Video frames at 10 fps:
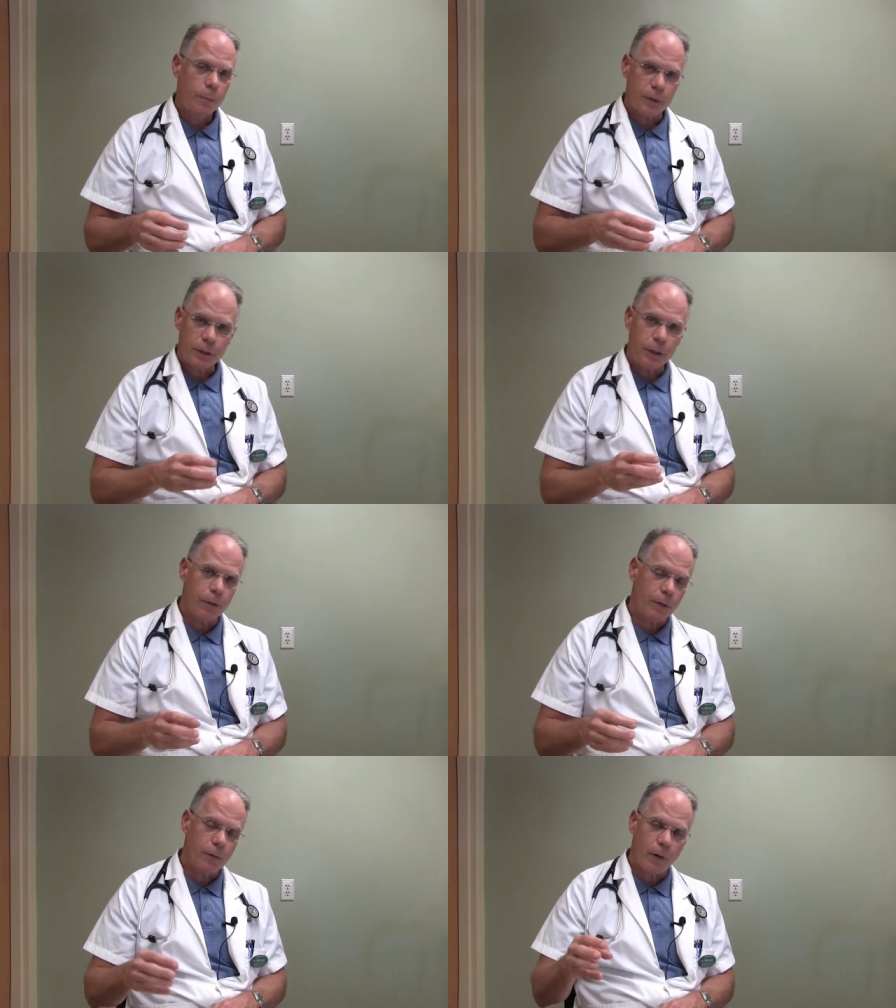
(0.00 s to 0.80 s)
Mosquito
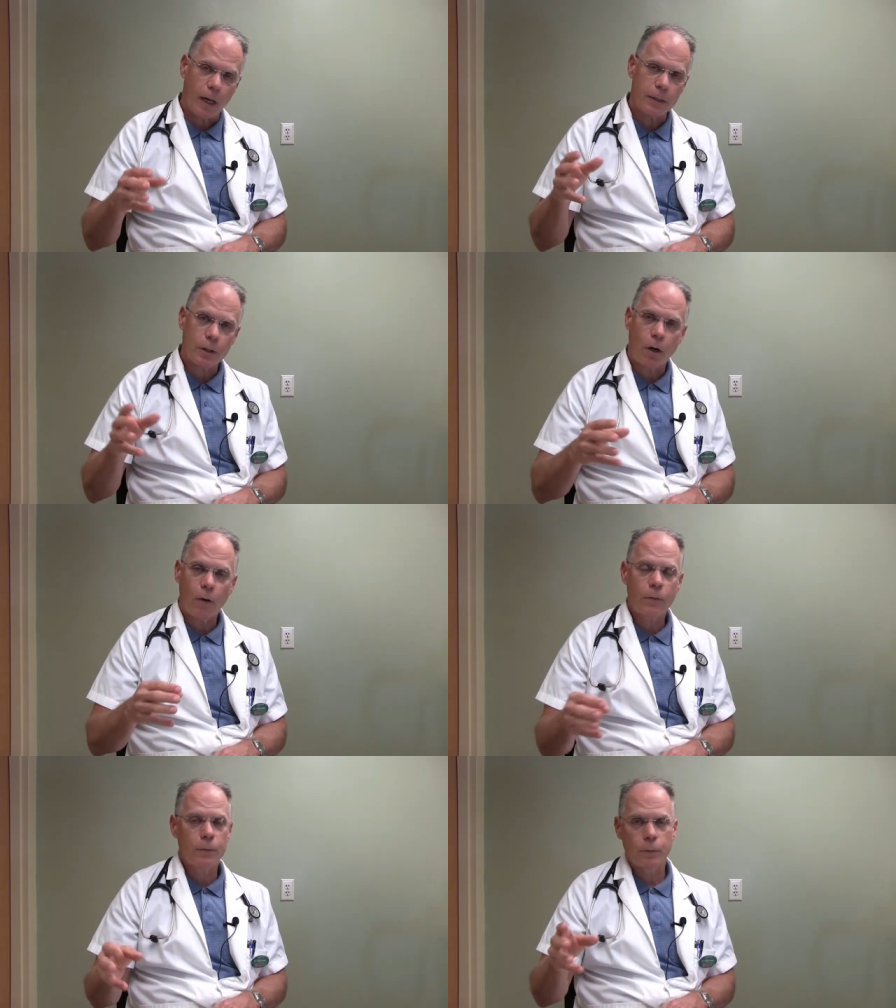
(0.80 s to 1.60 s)
then flies
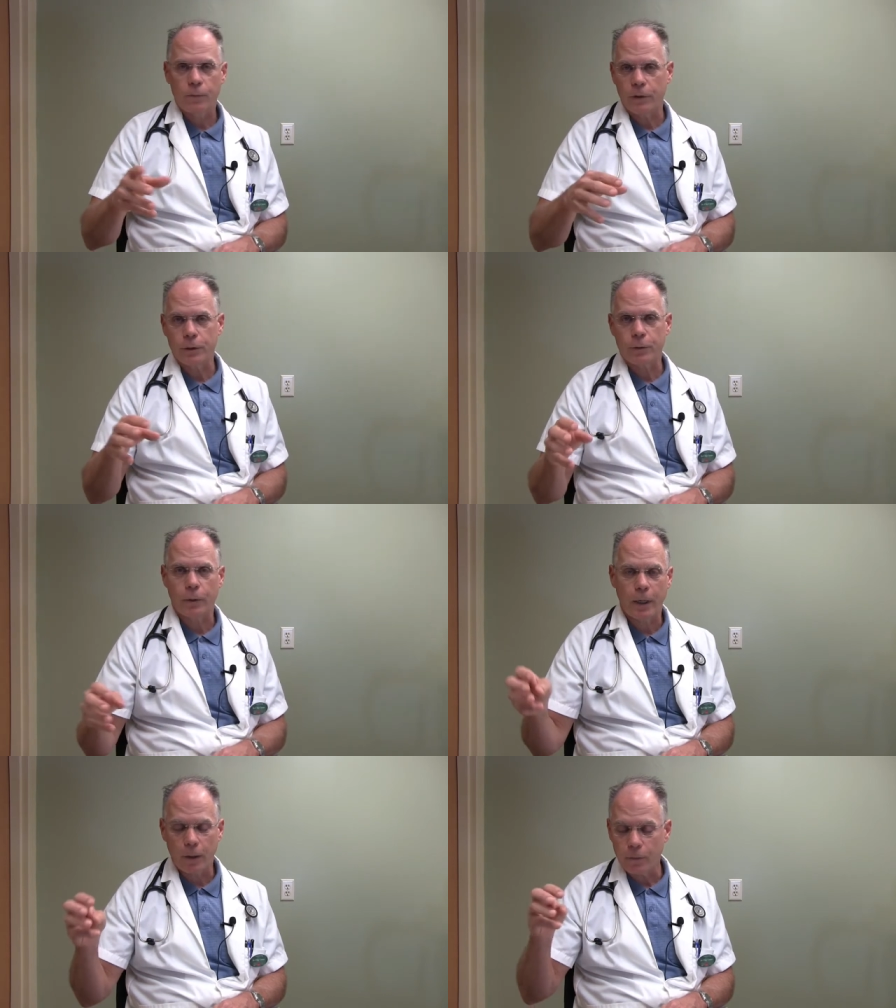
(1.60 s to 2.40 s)
off, flits
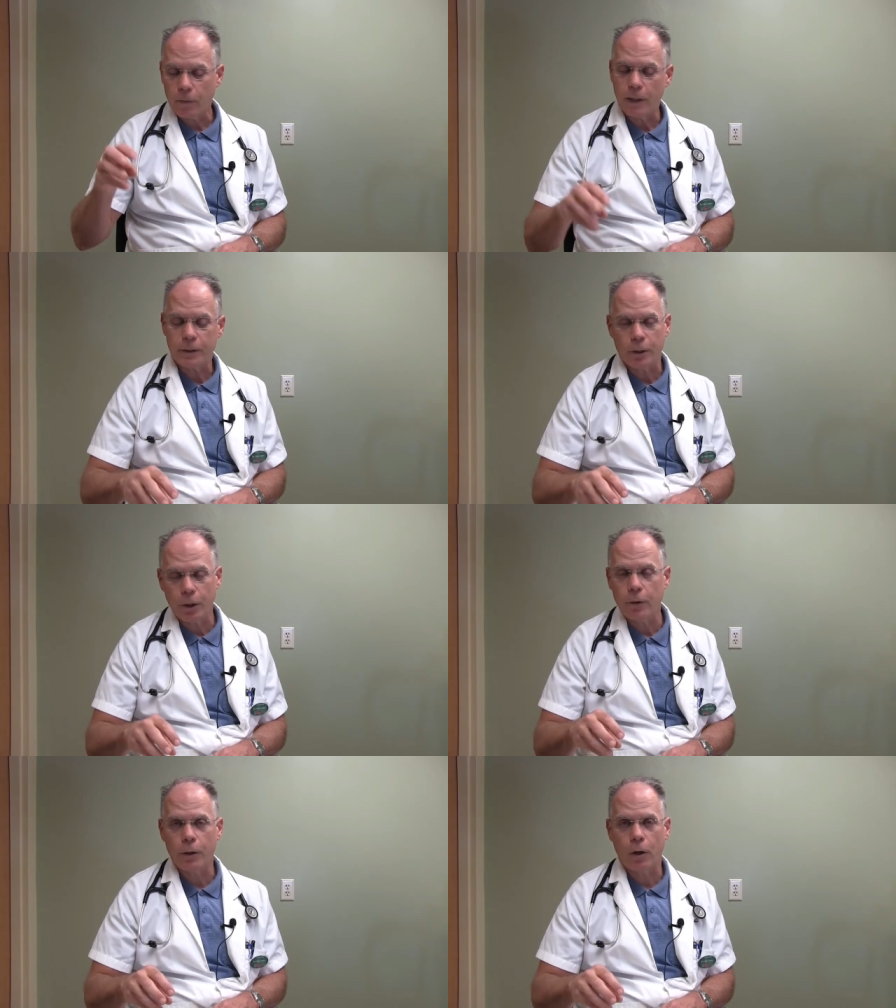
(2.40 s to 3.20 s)
around, finds
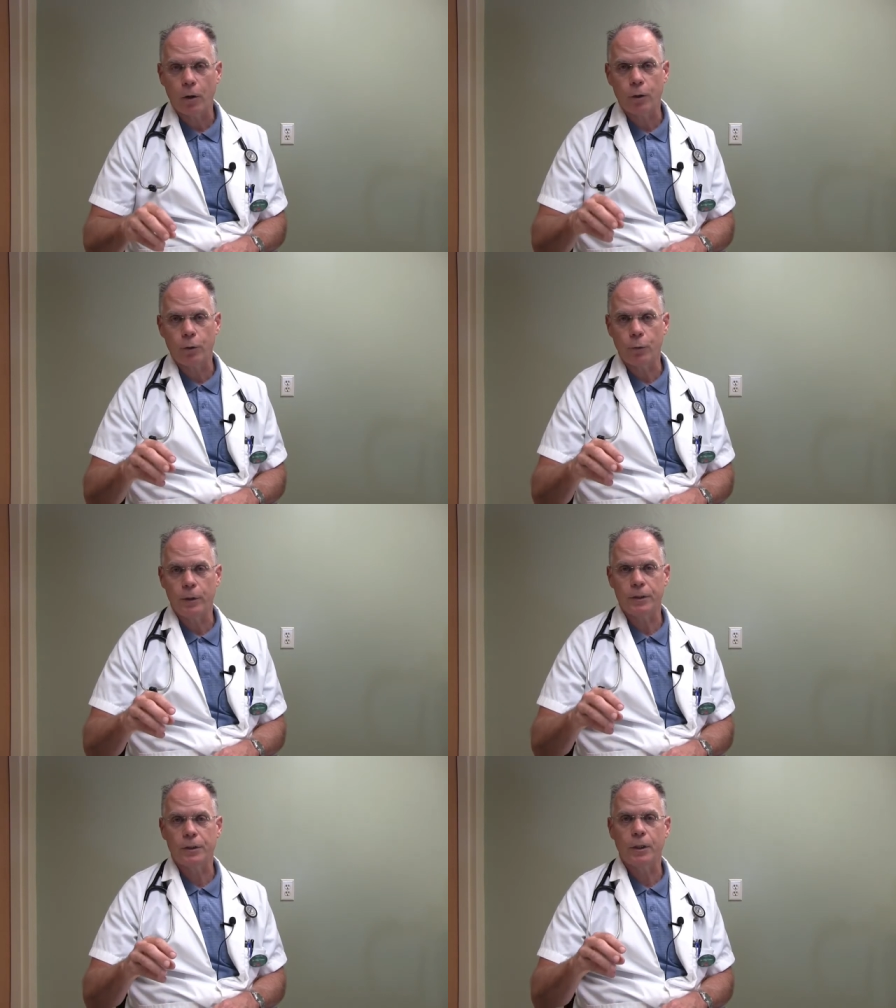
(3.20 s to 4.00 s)
another dog who
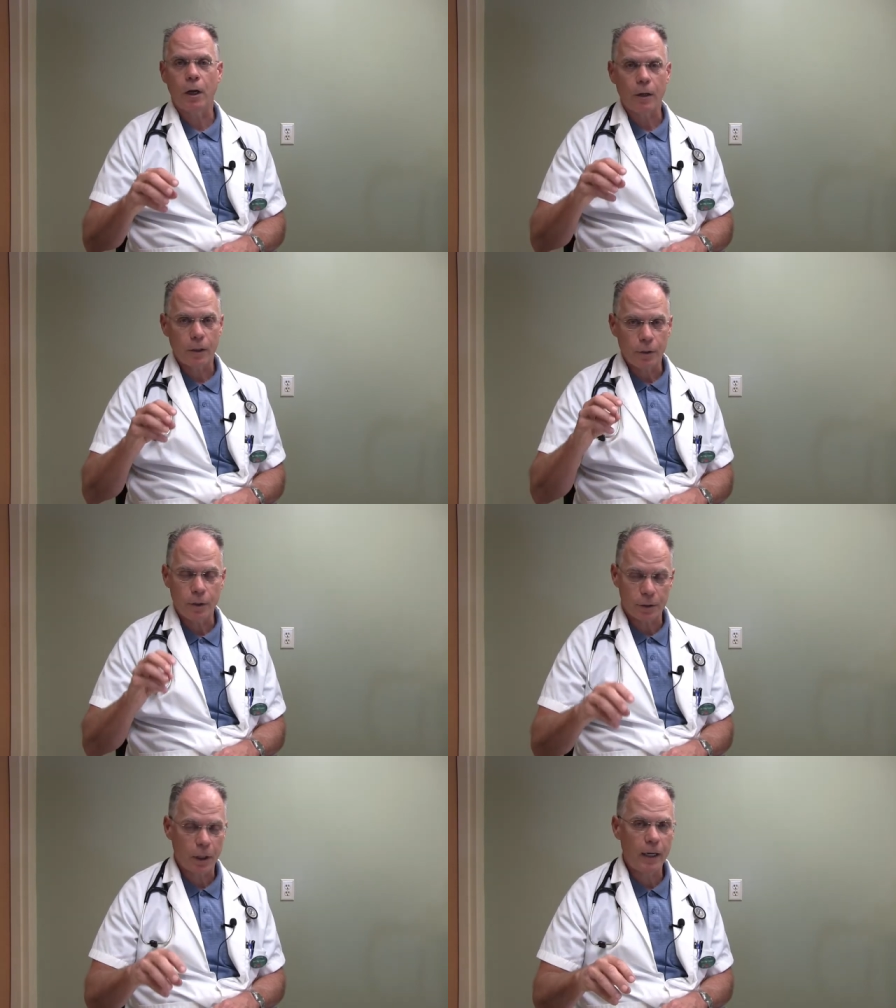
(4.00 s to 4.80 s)
is
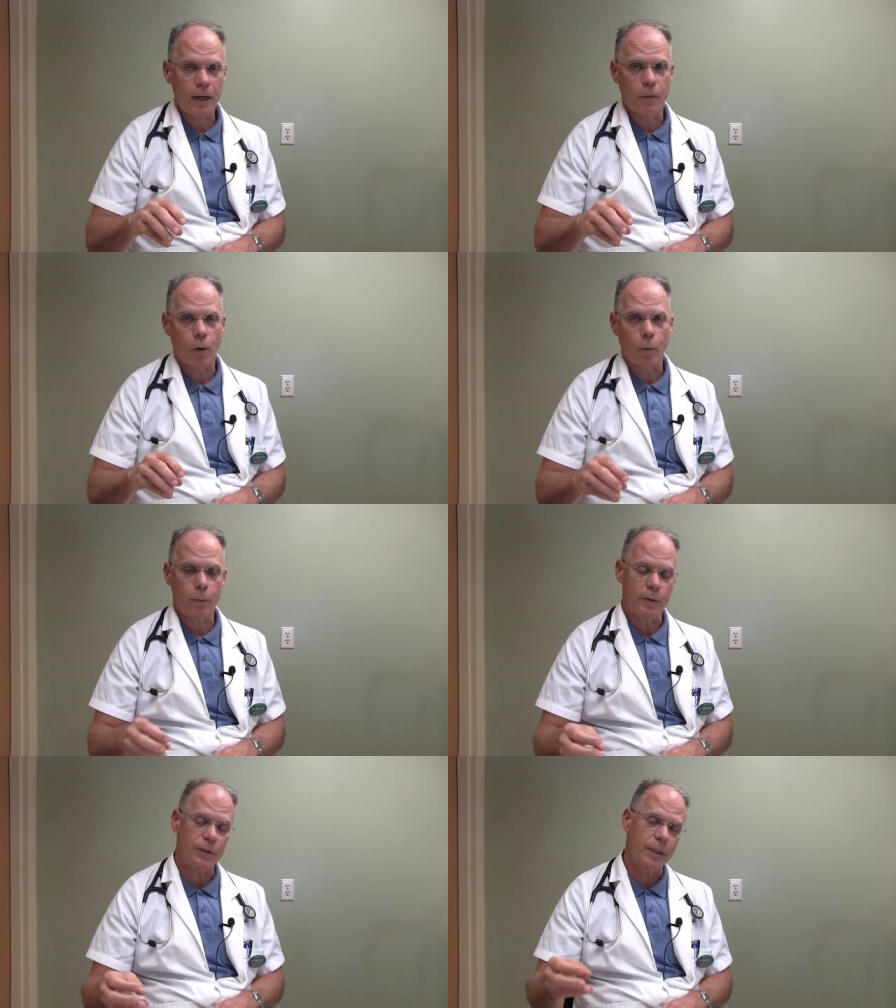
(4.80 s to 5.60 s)
does not have
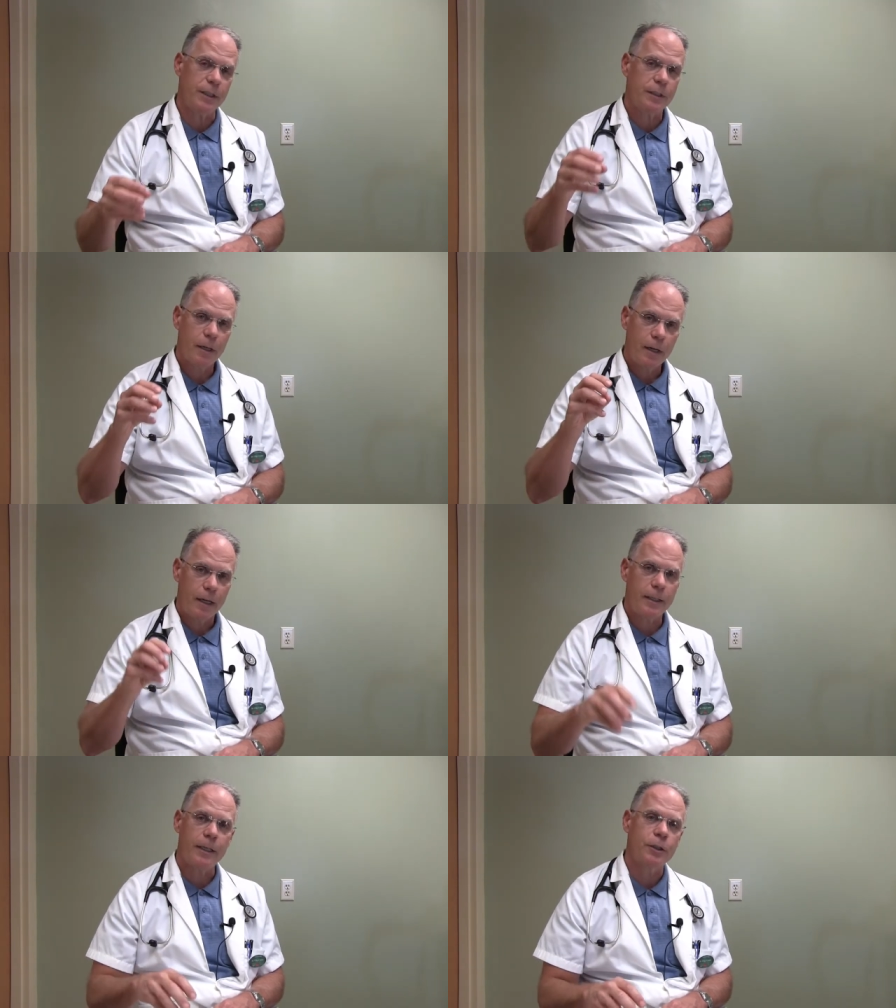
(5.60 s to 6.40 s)
heartworm disease
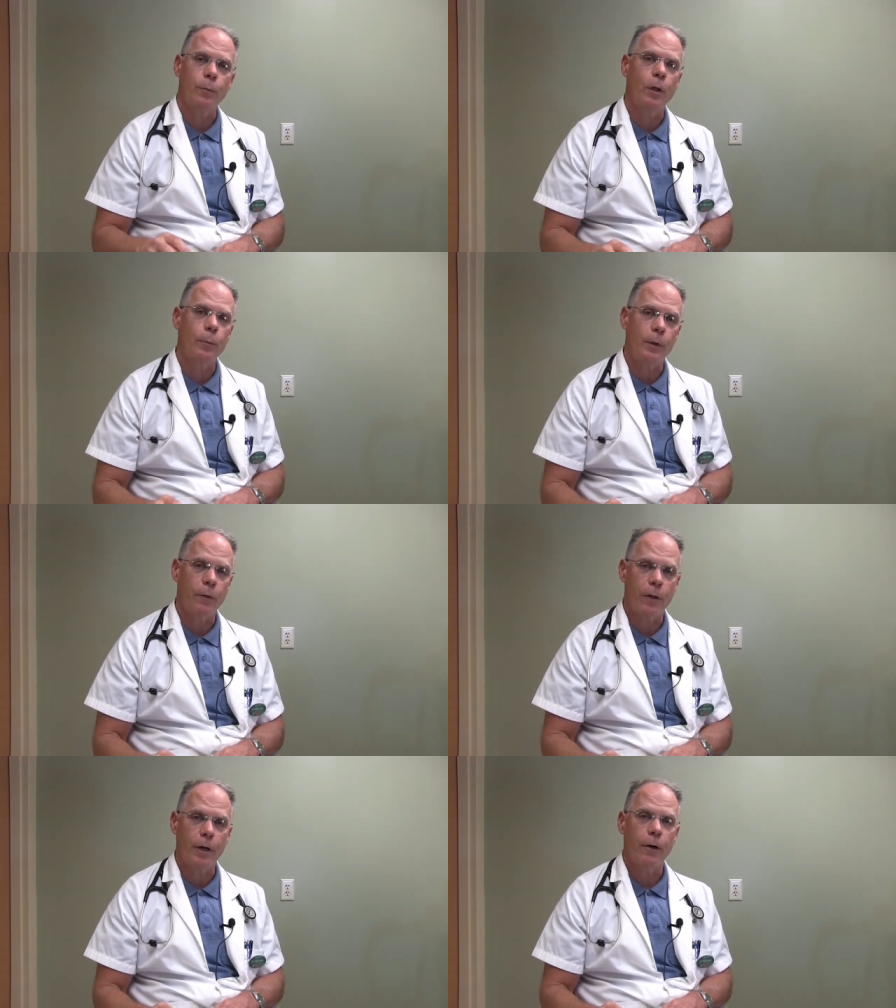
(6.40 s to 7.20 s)
and takes a blood
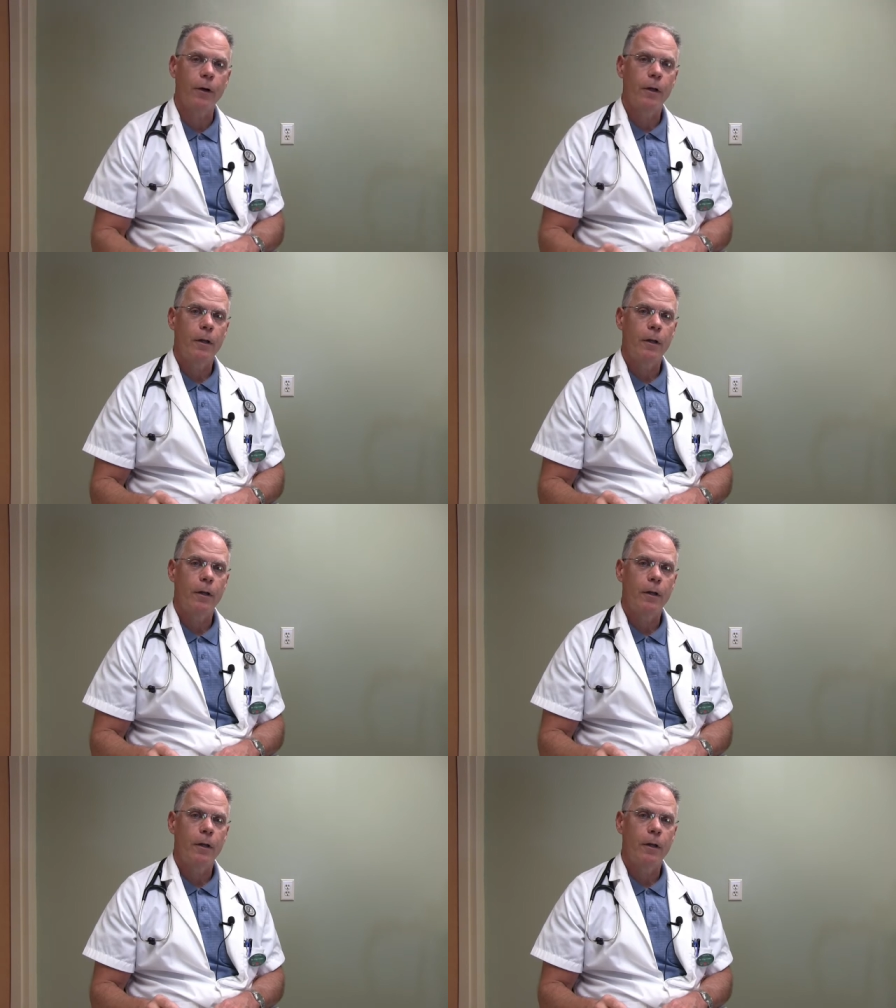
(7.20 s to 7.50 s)
meal there.